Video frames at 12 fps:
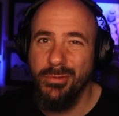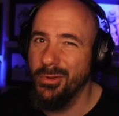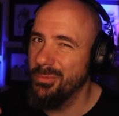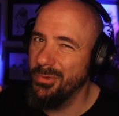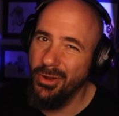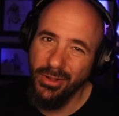the
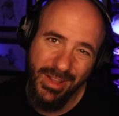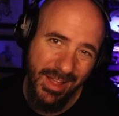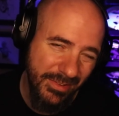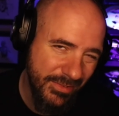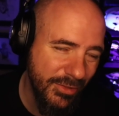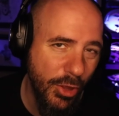ball a lot
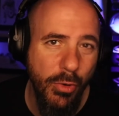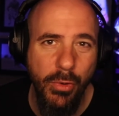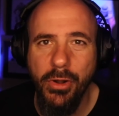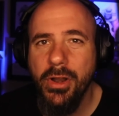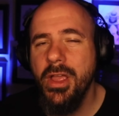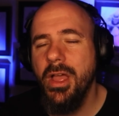
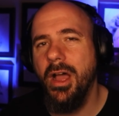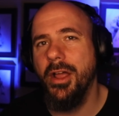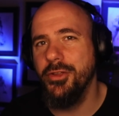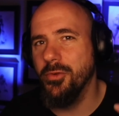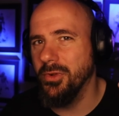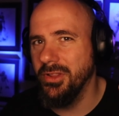slower.
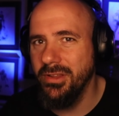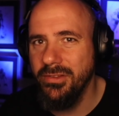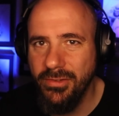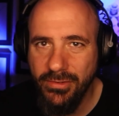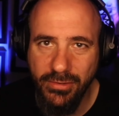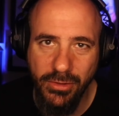Your release
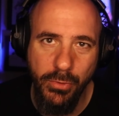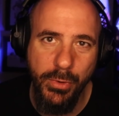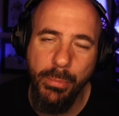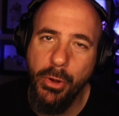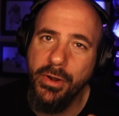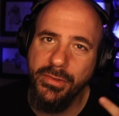is slow. The
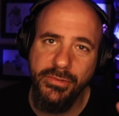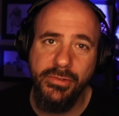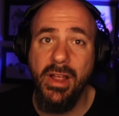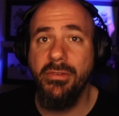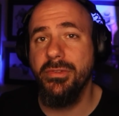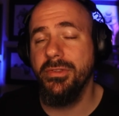ball doesn't
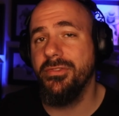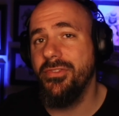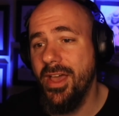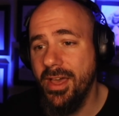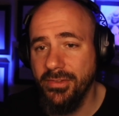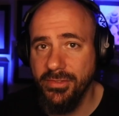travel as
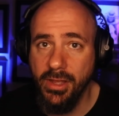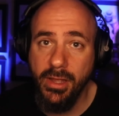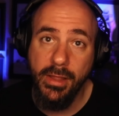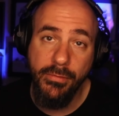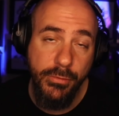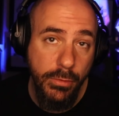fast.
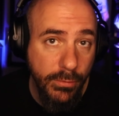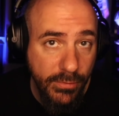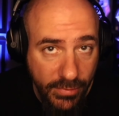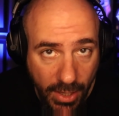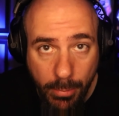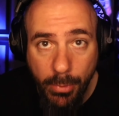If you use
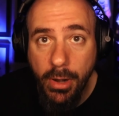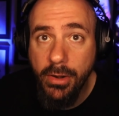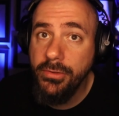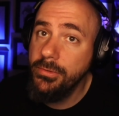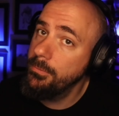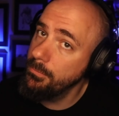escape
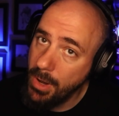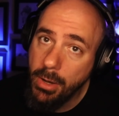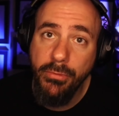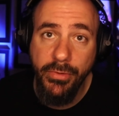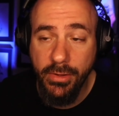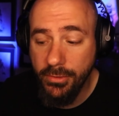artist, Michael
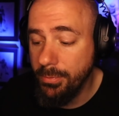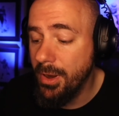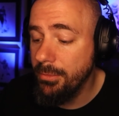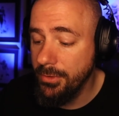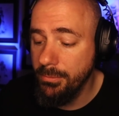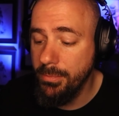Vick is
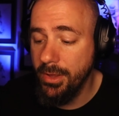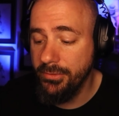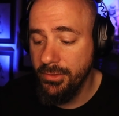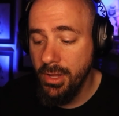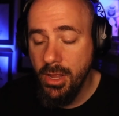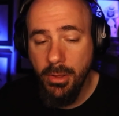probably the best.
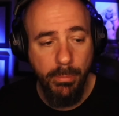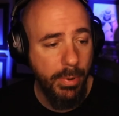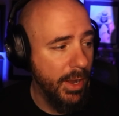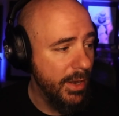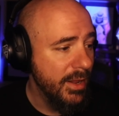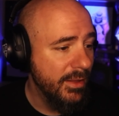
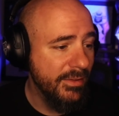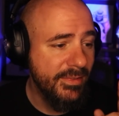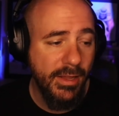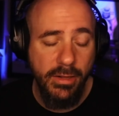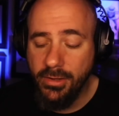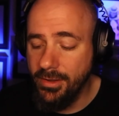But let's
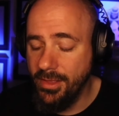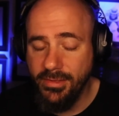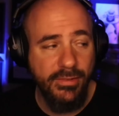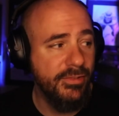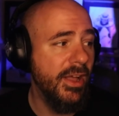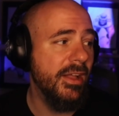take a look at that
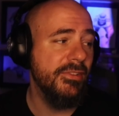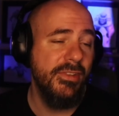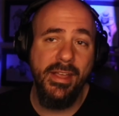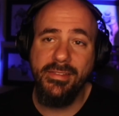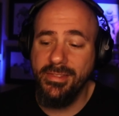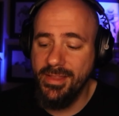Deshaun
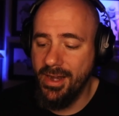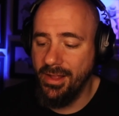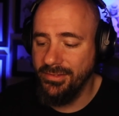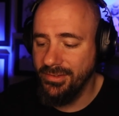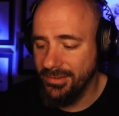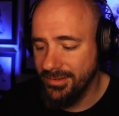Jackson that I
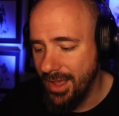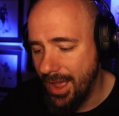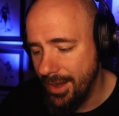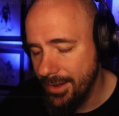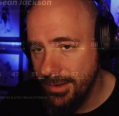just got